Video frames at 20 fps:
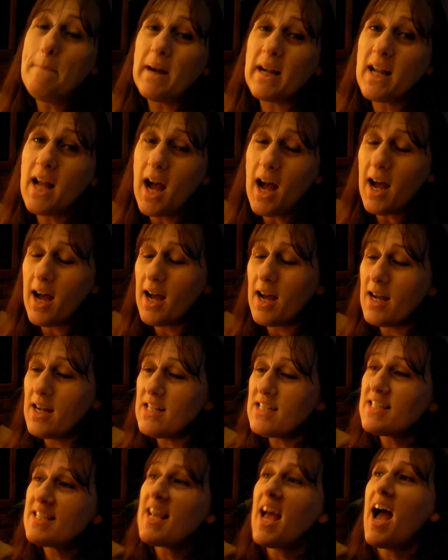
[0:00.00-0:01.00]

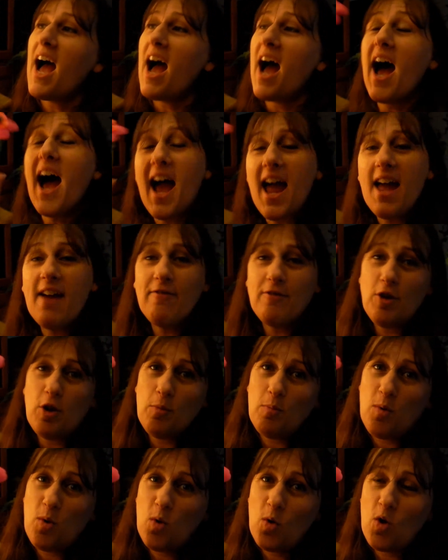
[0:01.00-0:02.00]
because I have
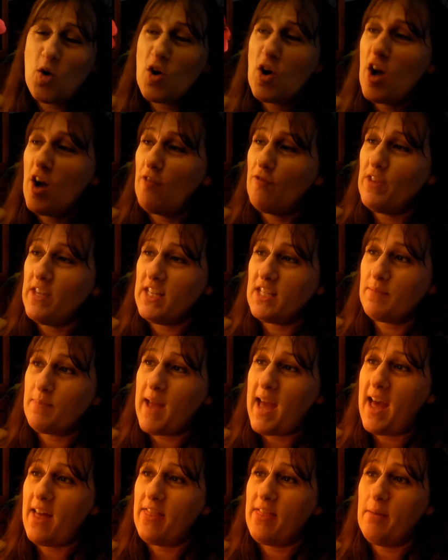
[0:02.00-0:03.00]
no more of these
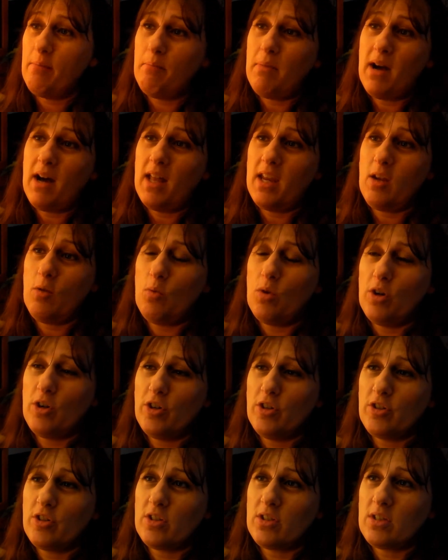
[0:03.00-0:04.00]
Bath and Body
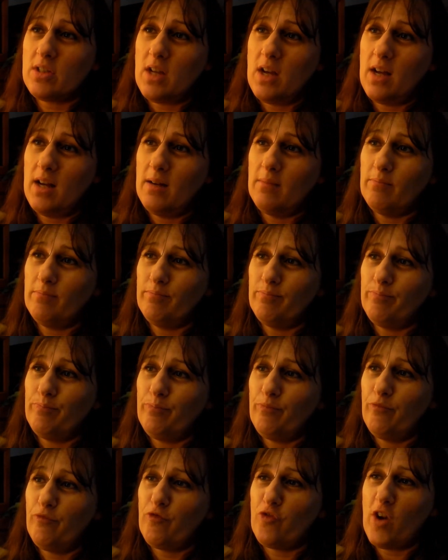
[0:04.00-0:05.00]
Works
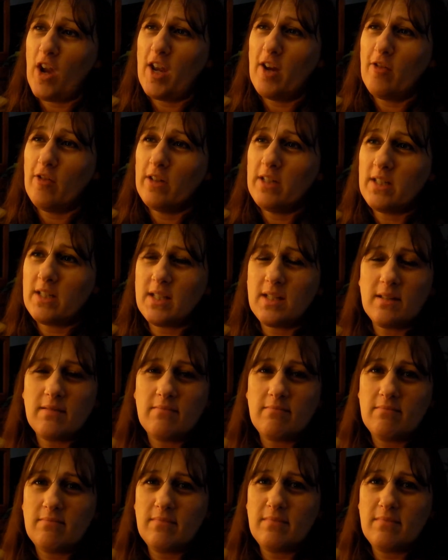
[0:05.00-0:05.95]
fragrance